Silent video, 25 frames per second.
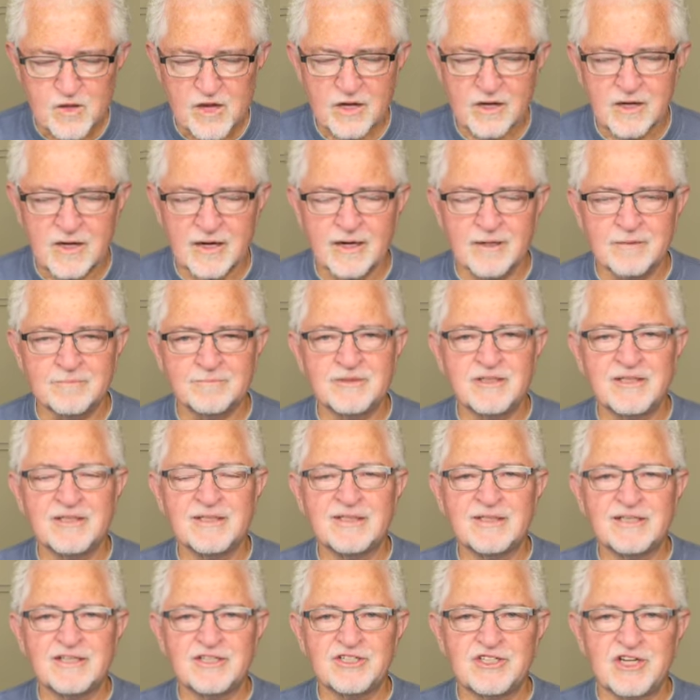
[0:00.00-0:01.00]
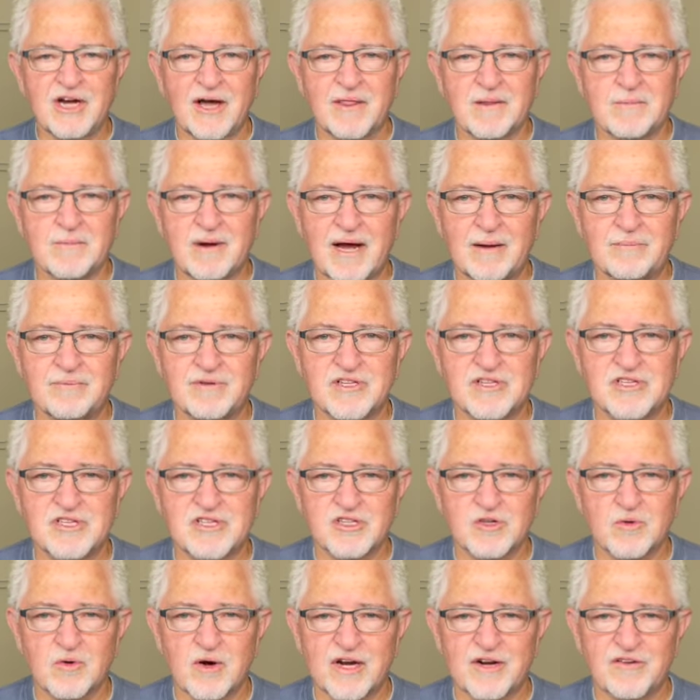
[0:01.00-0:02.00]
Uh, John the Baptist is
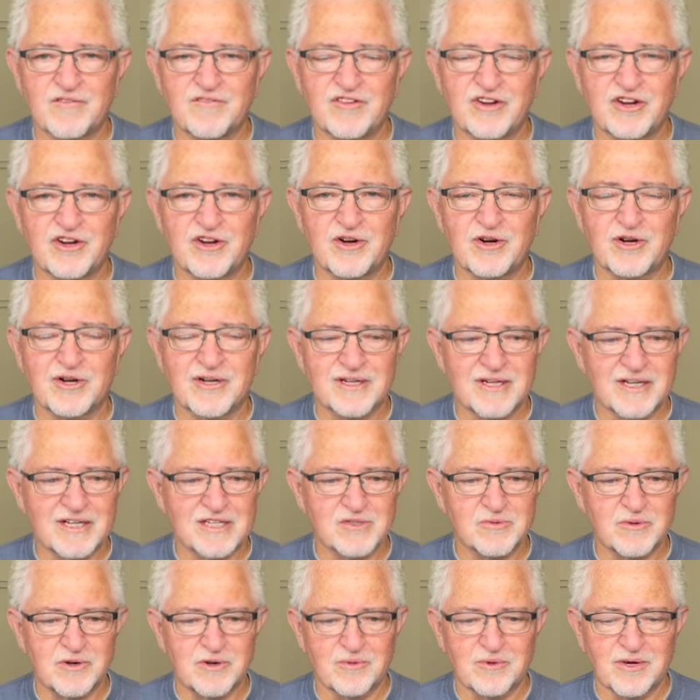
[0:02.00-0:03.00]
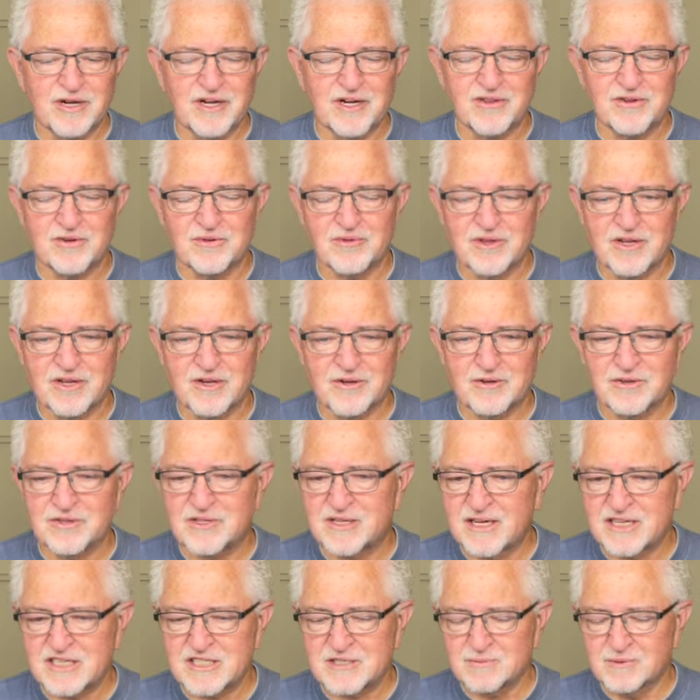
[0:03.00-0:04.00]
quite a figure as we read through the New
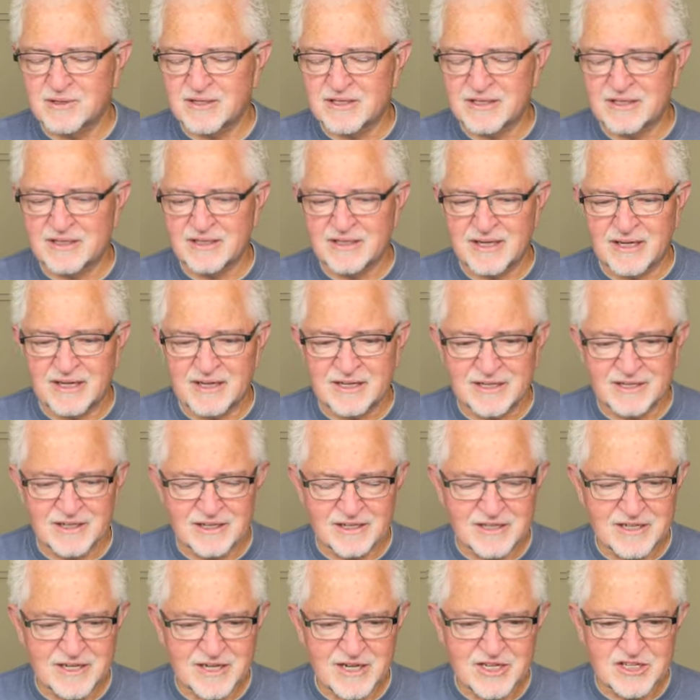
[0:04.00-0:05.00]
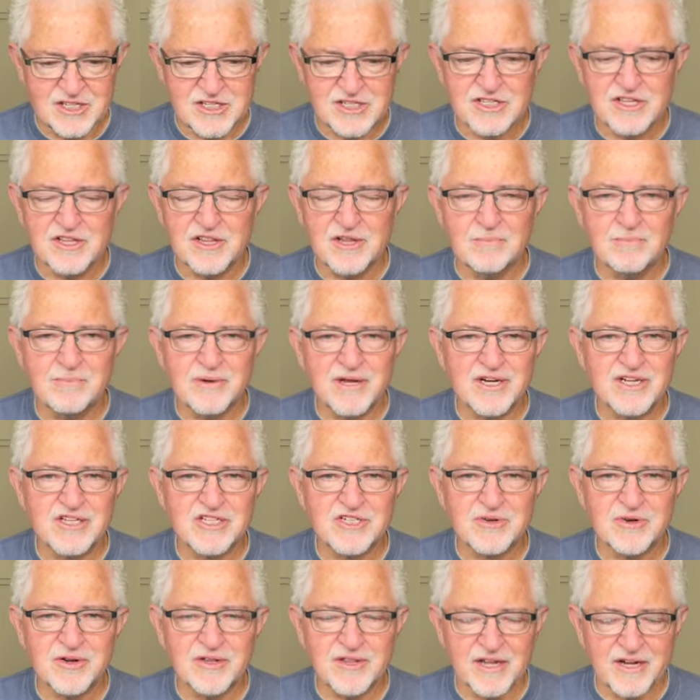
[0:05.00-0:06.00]
Testament and, and uh, see the
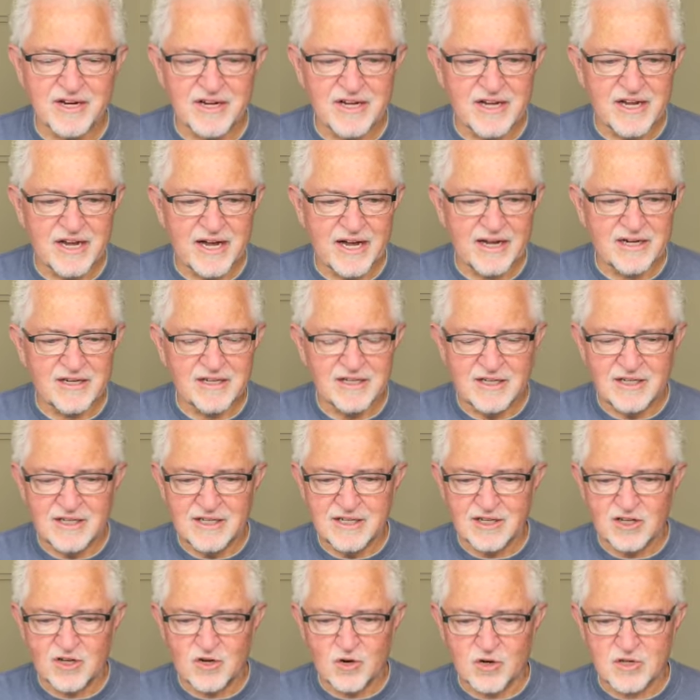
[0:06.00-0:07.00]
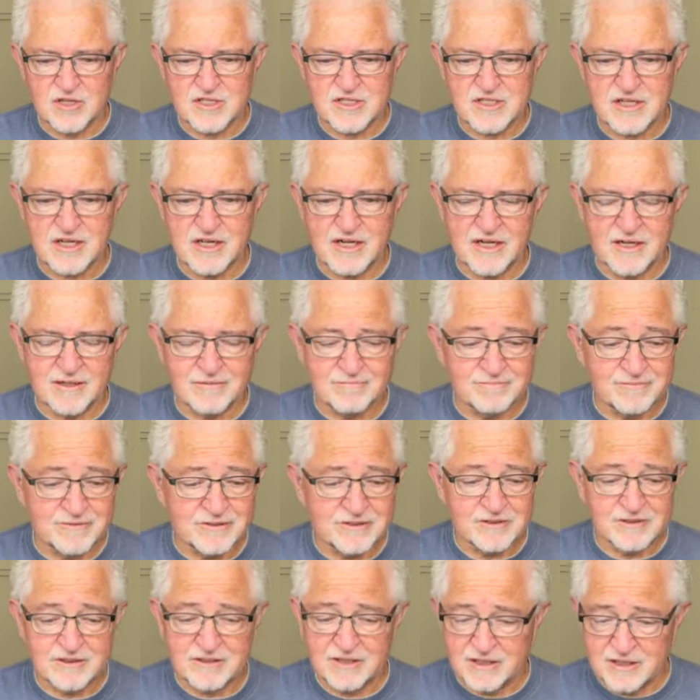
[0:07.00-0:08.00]
ministry that he had course, uh,
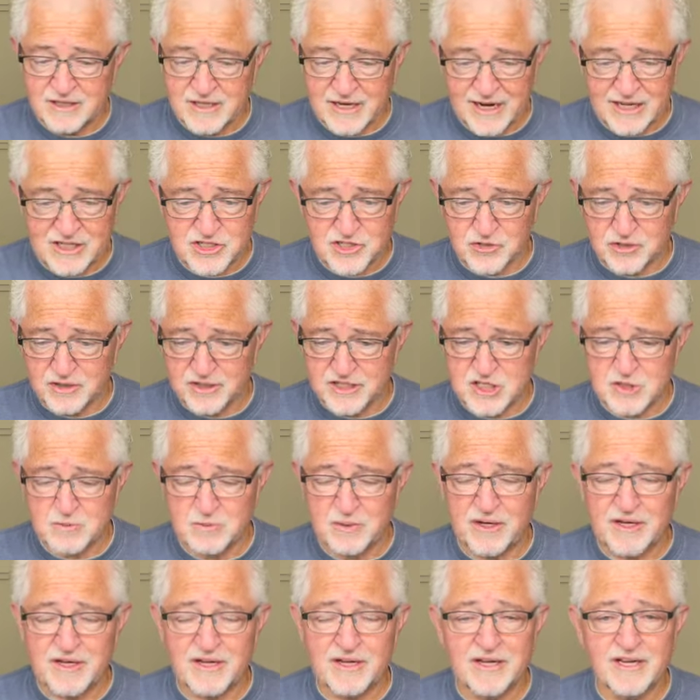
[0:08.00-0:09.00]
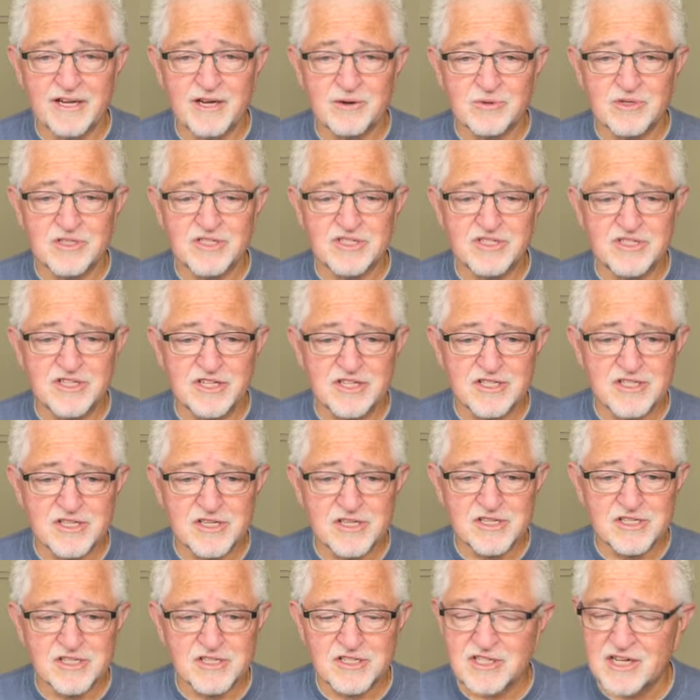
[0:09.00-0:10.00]
naturally speaking, he was
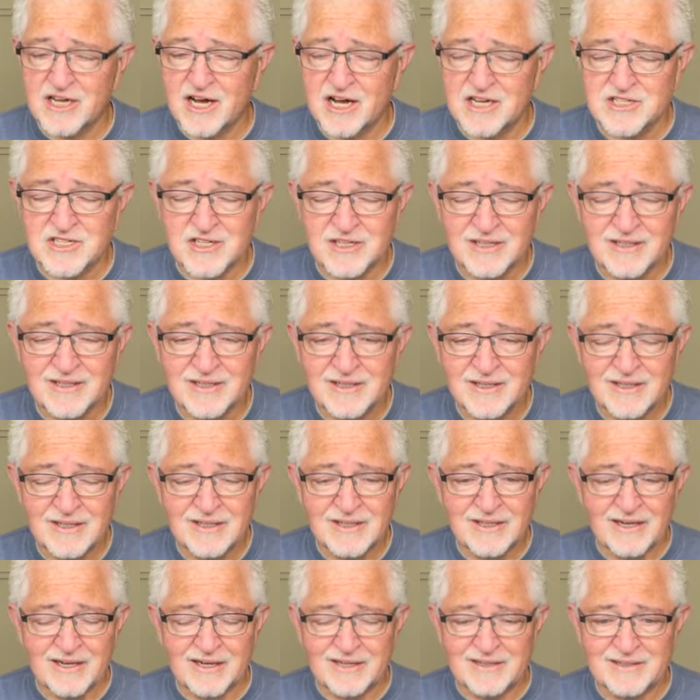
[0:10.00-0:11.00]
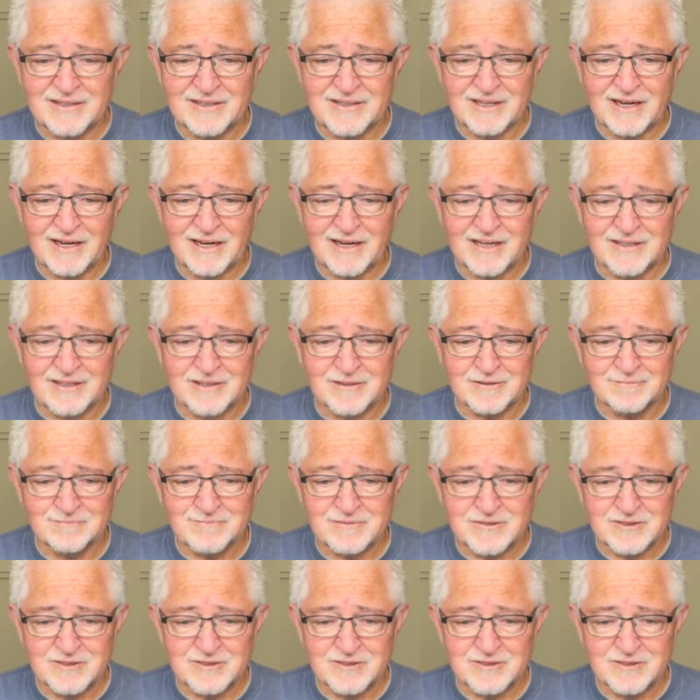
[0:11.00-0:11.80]
Jesus's cousin and uh,